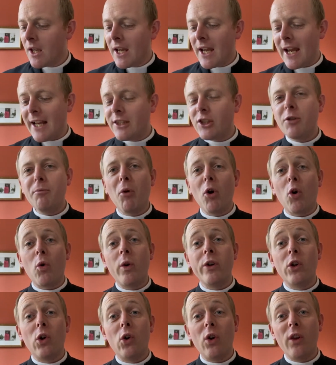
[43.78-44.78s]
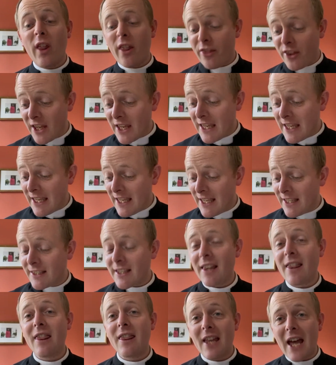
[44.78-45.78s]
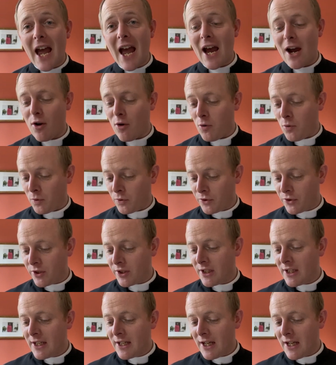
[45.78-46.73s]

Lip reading: It's the book with all the these and thous,